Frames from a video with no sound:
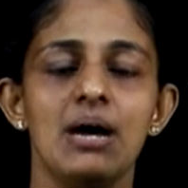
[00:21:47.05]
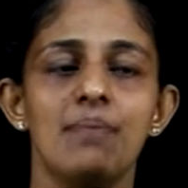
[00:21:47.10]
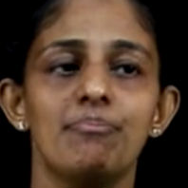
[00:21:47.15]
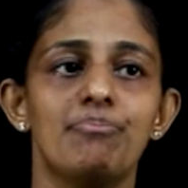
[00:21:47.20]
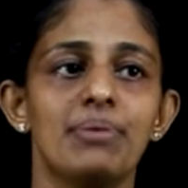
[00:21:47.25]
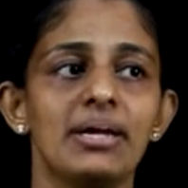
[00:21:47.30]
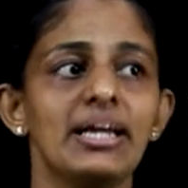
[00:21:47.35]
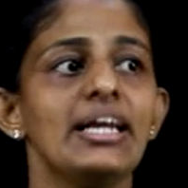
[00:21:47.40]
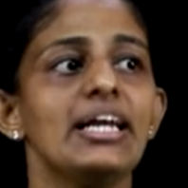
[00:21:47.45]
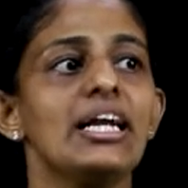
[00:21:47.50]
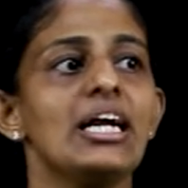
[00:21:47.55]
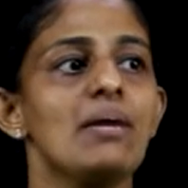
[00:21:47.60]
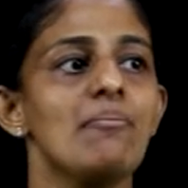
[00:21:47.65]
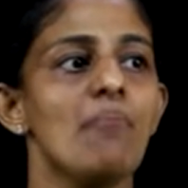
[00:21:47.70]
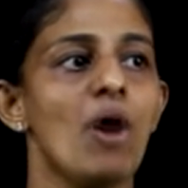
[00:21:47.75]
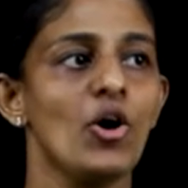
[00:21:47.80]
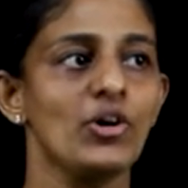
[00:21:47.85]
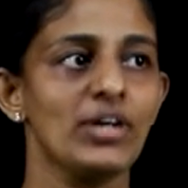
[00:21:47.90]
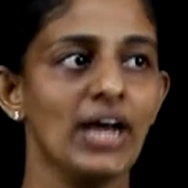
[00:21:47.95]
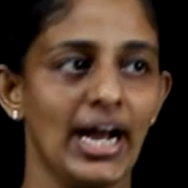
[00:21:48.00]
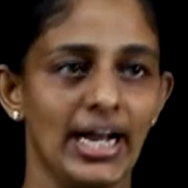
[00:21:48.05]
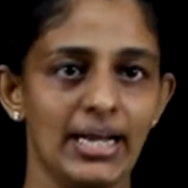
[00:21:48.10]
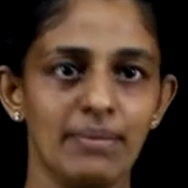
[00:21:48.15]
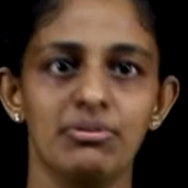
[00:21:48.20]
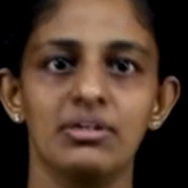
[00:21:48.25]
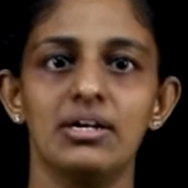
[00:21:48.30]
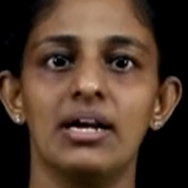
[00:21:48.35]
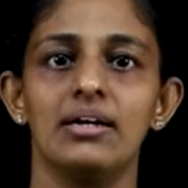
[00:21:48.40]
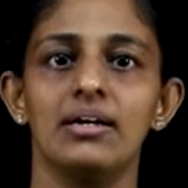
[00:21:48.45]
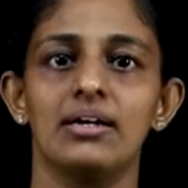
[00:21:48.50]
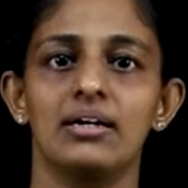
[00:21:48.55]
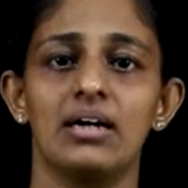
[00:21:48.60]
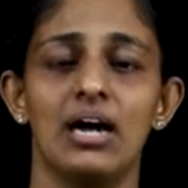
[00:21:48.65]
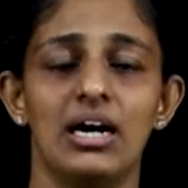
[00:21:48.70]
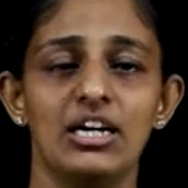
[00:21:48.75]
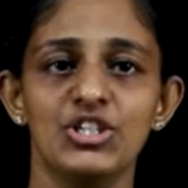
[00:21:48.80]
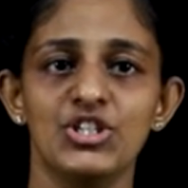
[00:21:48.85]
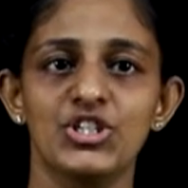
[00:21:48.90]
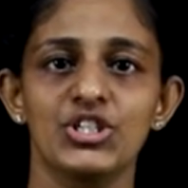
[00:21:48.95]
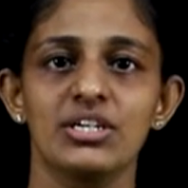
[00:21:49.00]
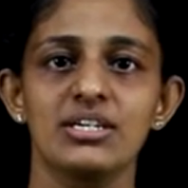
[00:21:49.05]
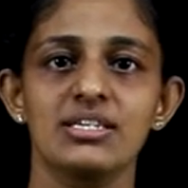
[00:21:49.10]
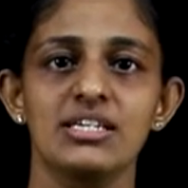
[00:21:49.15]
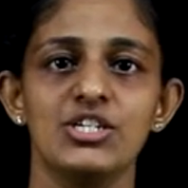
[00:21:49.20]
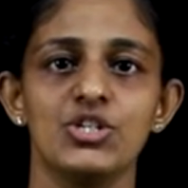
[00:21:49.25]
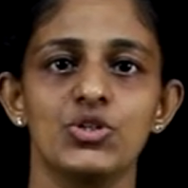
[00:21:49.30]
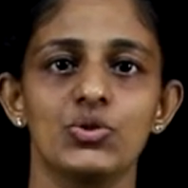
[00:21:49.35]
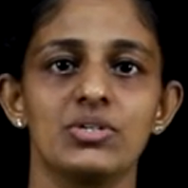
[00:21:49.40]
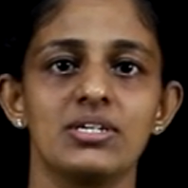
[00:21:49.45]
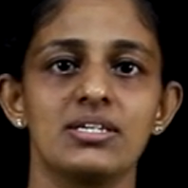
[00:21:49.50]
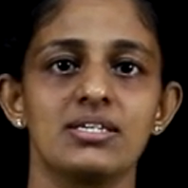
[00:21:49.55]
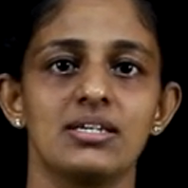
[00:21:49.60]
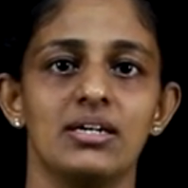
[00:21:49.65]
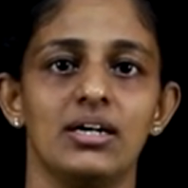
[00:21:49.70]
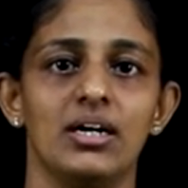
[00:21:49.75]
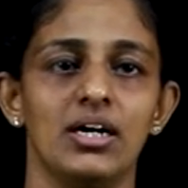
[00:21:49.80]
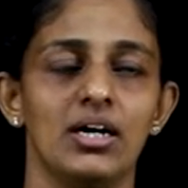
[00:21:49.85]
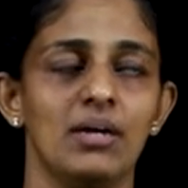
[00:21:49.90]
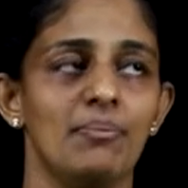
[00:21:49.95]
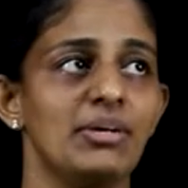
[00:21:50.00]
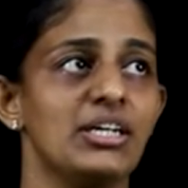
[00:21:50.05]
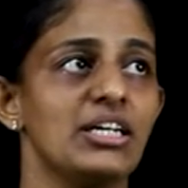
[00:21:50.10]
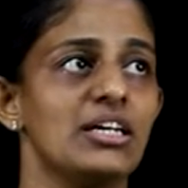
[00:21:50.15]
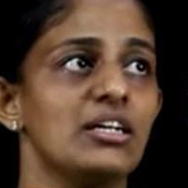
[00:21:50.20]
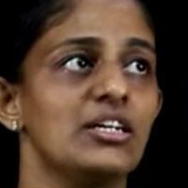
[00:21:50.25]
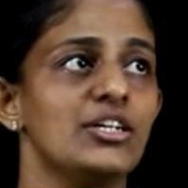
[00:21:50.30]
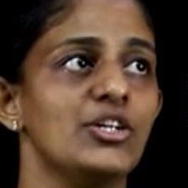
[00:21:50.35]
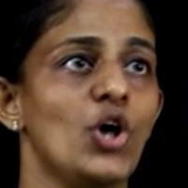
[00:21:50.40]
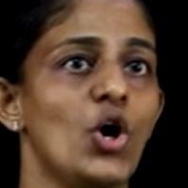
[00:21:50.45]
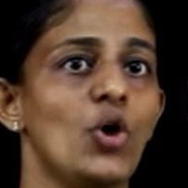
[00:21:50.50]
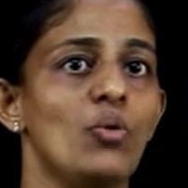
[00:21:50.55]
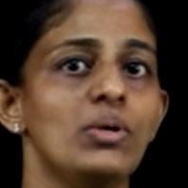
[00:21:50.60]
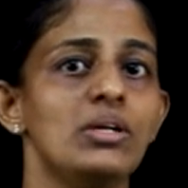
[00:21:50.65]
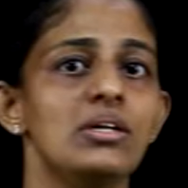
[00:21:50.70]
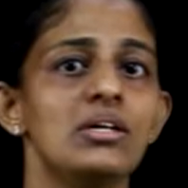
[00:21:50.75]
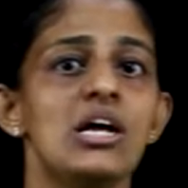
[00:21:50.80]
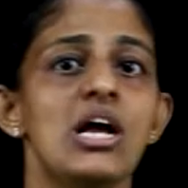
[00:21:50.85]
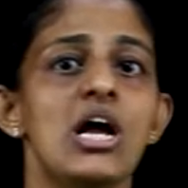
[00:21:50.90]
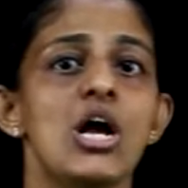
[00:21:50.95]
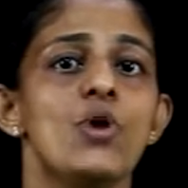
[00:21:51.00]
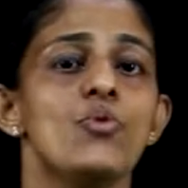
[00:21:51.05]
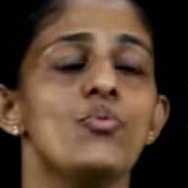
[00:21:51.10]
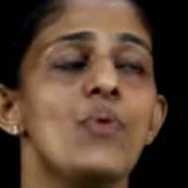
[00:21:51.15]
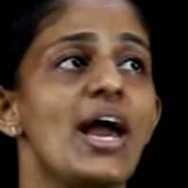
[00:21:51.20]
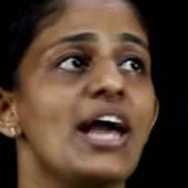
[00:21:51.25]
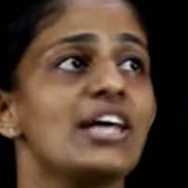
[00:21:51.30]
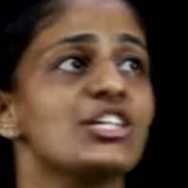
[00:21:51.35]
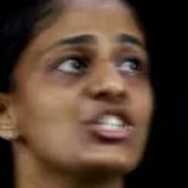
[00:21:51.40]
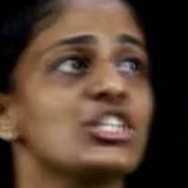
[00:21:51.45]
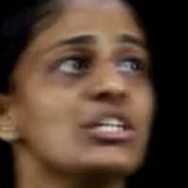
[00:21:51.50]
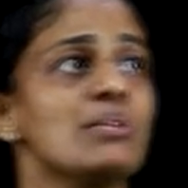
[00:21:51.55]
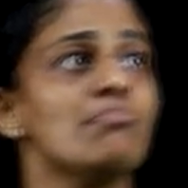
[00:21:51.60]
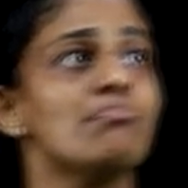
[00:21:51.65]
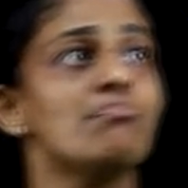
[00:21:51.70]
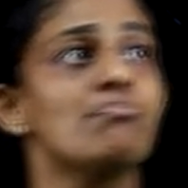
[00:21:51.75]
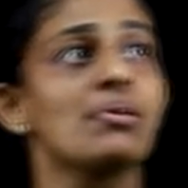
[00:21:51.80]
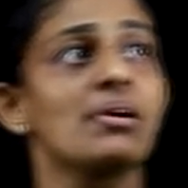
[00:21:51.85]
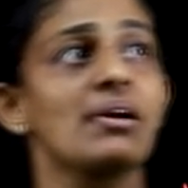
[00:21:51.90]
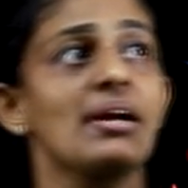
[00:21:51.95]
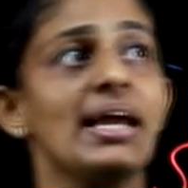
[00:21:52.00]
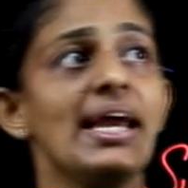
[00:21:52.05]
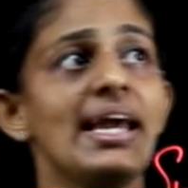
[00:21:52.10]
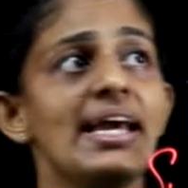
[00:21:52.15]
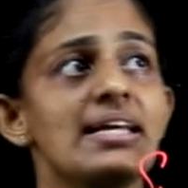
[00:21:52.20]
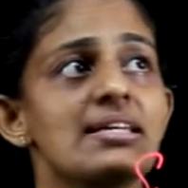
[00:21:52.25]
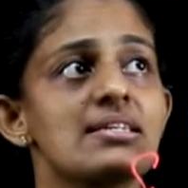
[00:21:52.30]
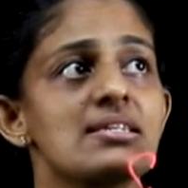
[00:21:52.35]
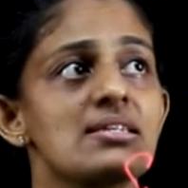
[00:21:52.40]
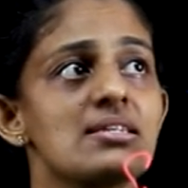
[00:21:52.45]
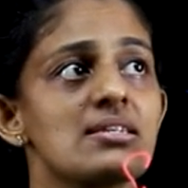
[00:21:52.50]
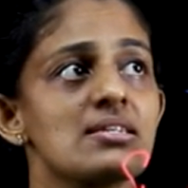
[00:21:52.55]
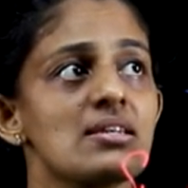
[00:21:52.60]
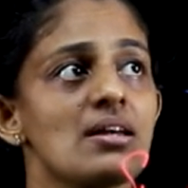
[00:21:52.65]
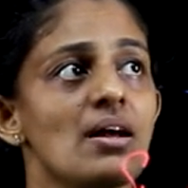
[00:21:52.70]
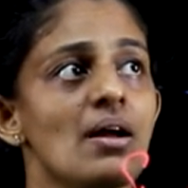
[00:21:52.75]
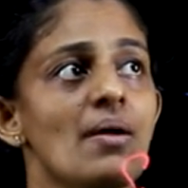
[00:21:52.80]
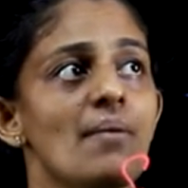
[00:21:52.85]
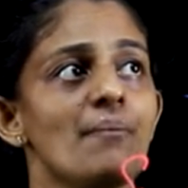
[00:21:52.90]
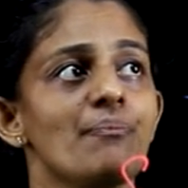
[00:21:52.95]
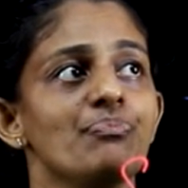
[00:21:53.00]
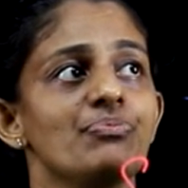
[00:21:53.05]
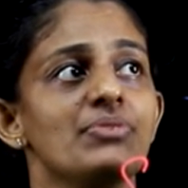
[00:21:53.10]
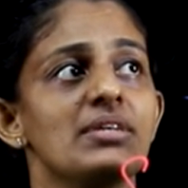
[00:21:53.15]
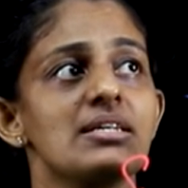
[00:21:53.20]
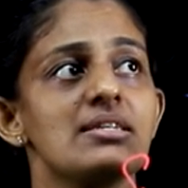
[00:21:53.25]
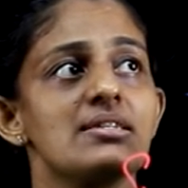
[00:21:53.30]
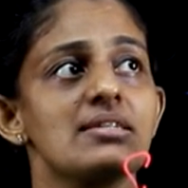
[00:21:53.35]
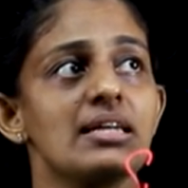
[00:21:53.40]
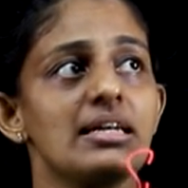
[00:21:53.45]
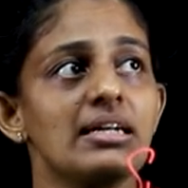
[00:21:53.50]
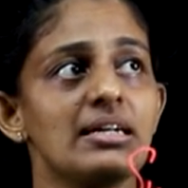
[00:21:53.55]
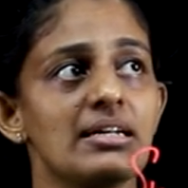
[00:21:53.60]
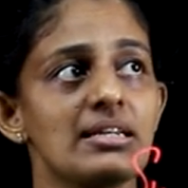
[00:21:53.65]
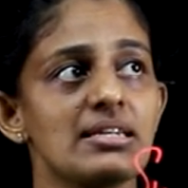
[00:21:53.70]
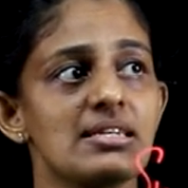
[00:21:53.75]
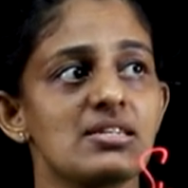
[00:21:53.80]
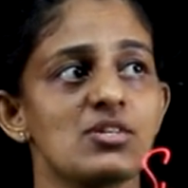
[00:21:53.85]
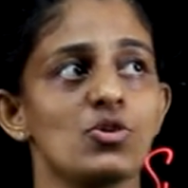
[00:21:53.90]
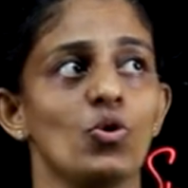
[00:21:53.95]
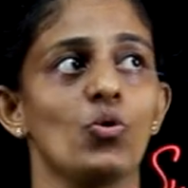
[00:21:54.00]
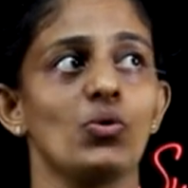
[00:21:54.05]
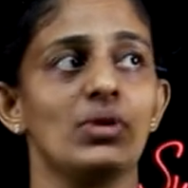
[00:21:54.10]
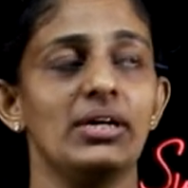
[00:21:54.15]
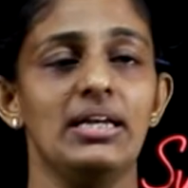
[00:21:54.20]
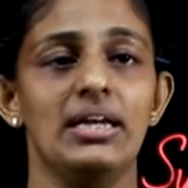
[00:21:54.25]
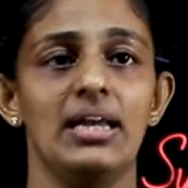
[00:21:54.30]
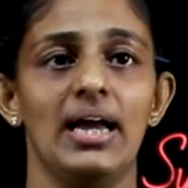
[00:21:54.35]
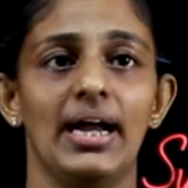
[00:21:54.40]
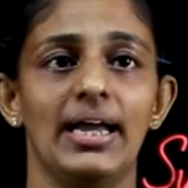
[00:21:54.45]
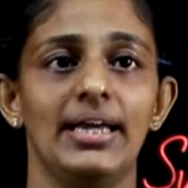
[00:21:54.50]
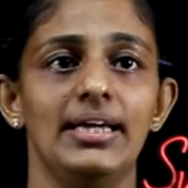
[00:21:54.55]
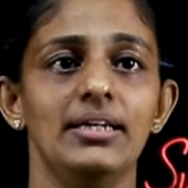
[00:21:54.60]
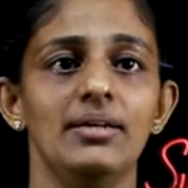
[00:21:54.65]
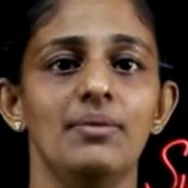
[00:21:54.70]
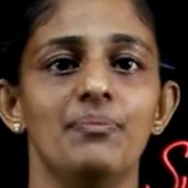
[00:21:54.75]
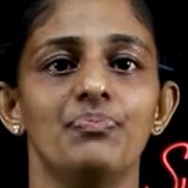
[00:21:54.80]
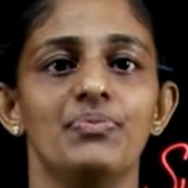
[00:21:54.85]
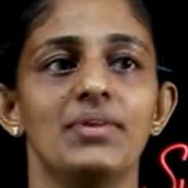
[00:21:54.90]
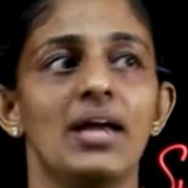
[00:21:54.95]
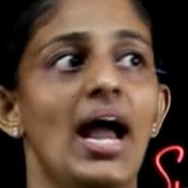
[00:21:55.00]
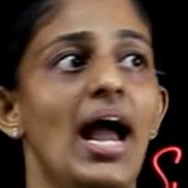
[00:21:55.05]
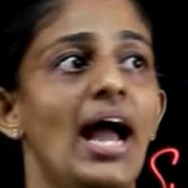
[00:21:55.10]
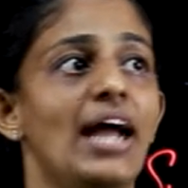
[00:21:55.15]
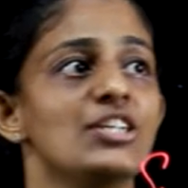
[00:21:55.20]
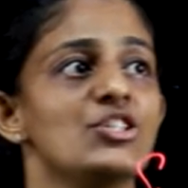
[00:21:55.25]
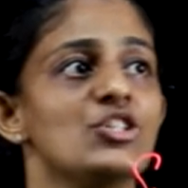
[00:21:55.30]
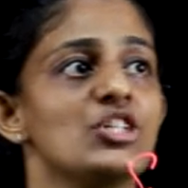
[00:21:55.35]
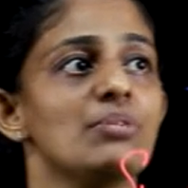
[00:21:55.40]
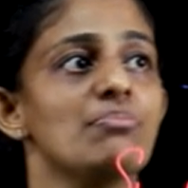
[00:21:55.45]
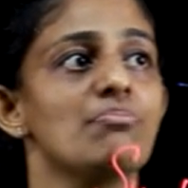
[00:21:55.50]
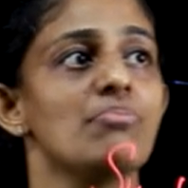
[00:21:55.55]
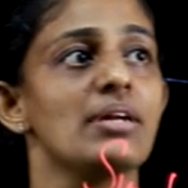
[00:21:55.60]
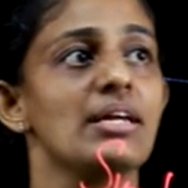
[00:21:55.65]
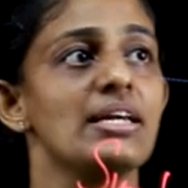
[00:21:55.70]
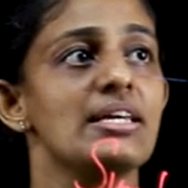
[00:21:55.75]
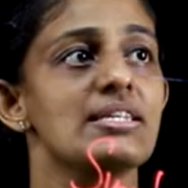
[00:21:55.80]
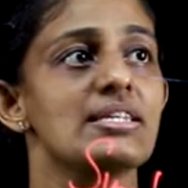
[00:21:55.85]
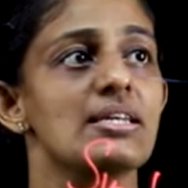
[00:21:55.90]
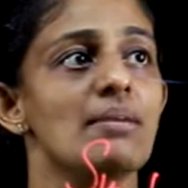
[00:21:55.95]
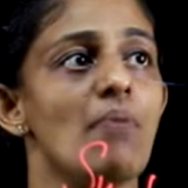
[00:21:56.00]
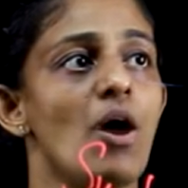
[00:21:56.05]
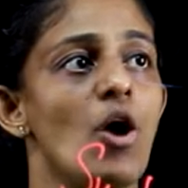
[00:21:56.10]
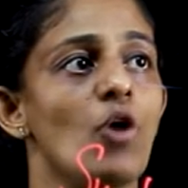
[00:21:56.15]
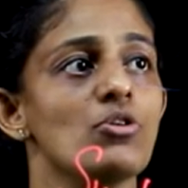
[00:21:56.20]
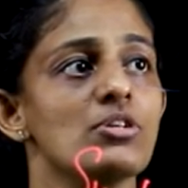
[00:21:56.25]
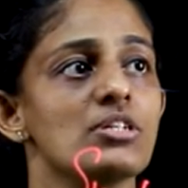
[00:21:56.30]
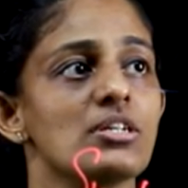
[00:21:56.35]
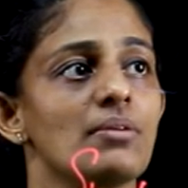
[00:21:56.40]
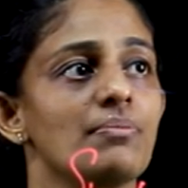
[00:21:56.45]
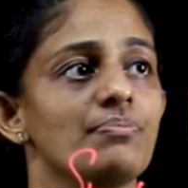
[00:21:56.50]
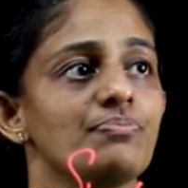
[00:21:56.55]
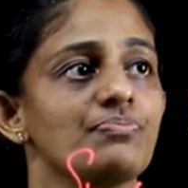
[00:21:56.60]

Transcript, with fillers: bringing about hybrid cultures into this uh, particular novel where she breaks the single storyline and she brings about